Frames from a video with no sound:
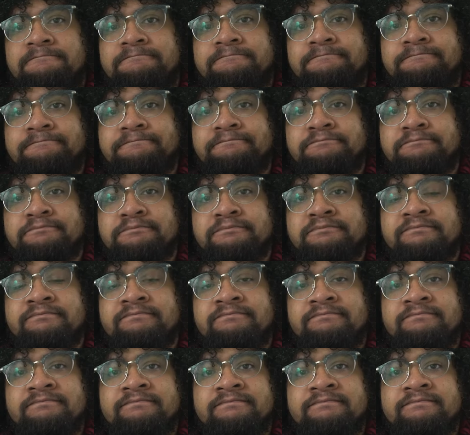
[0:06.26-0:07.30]

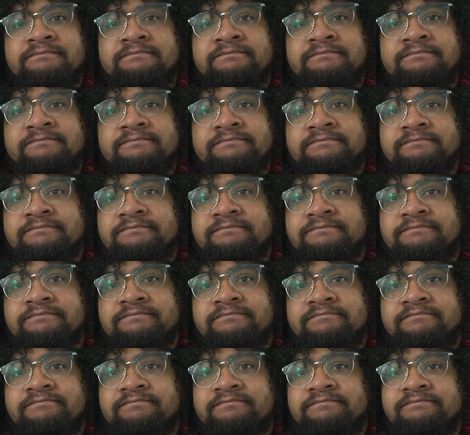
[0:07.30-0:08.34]

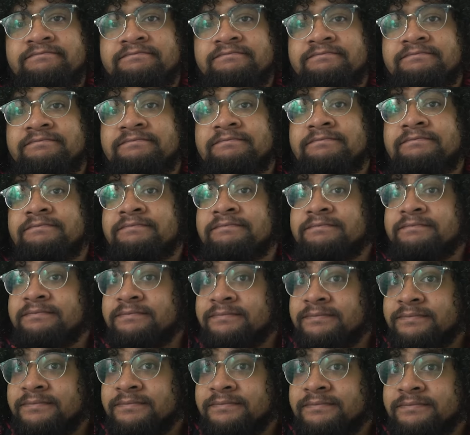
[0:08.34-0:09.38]

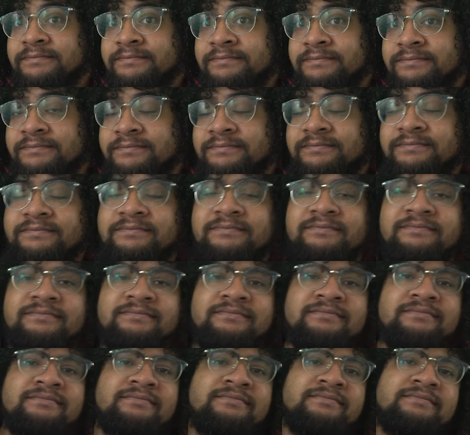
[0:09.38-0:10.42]

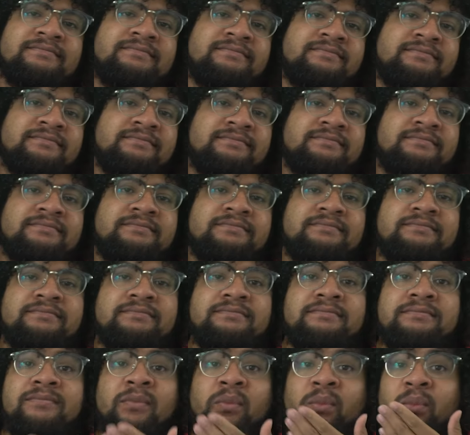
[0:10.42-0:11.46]

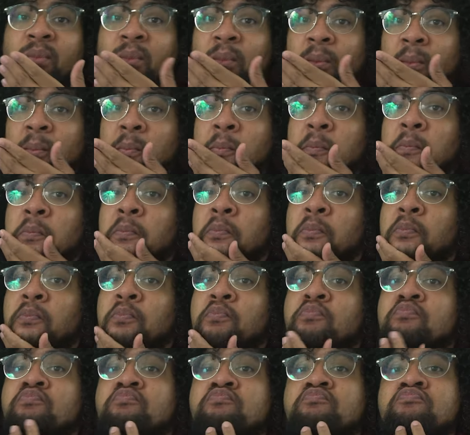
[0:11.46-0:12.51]

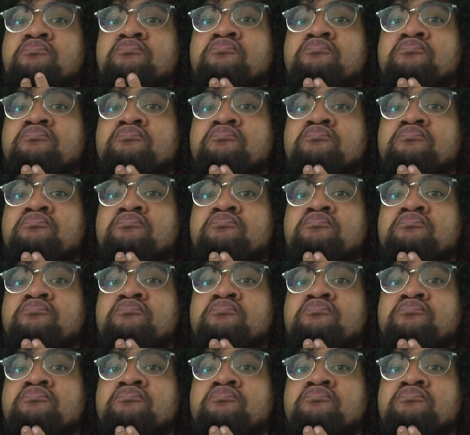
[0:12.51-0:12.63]
(silent)